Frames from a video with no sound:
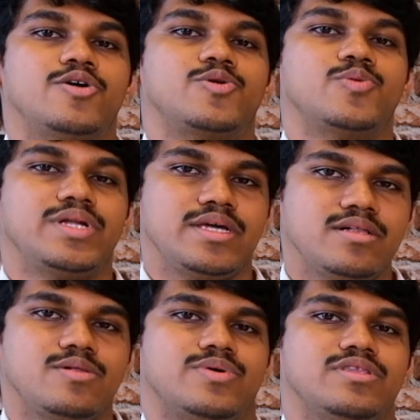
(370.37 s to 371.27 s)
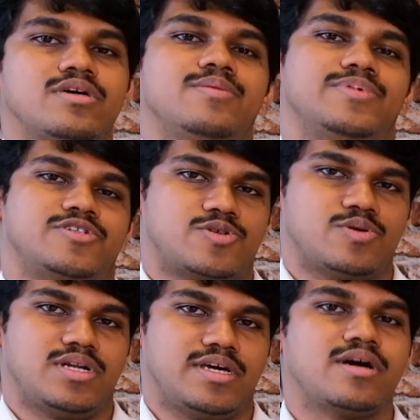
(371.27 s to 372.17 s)
to deal with
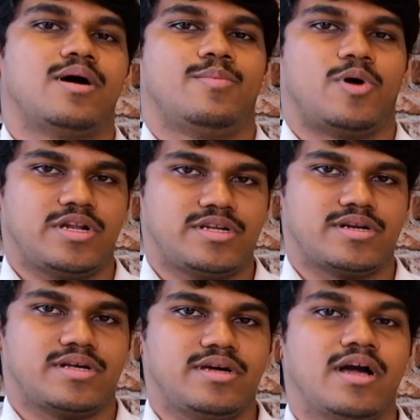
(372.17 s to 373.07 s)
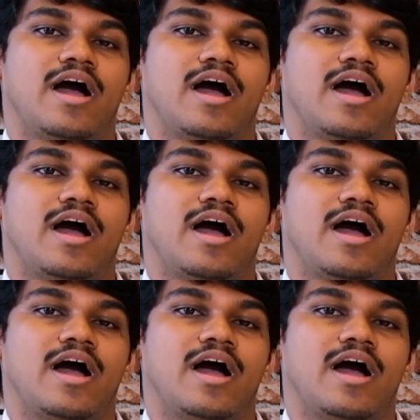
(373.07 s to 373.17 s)
patrolling, monitoring,